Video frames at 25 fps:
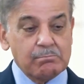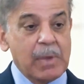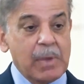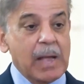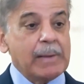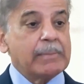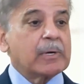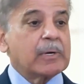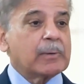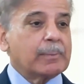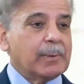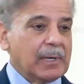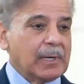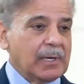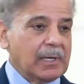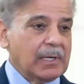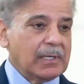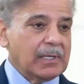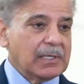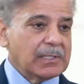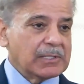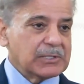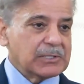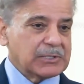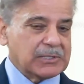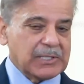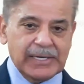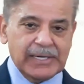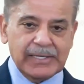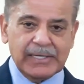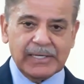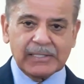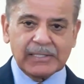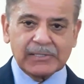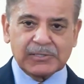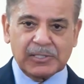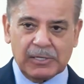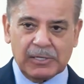memorable
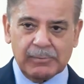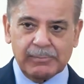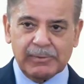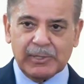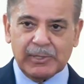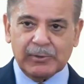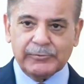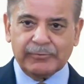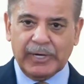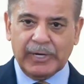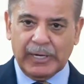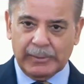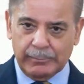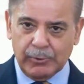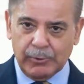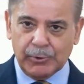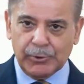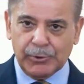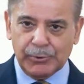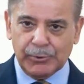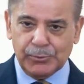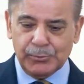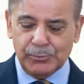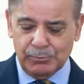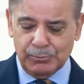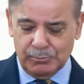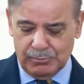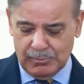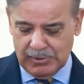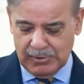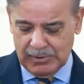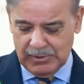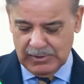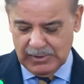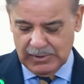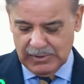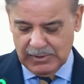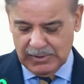signing ceremony of MOU
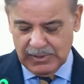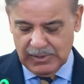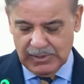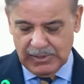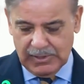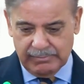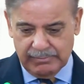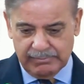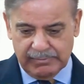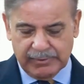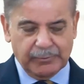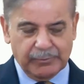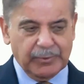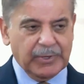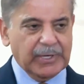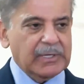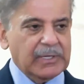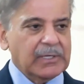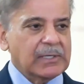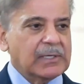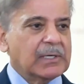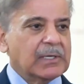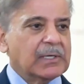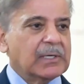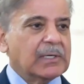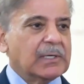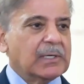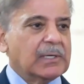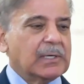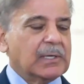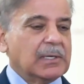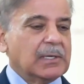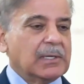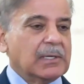between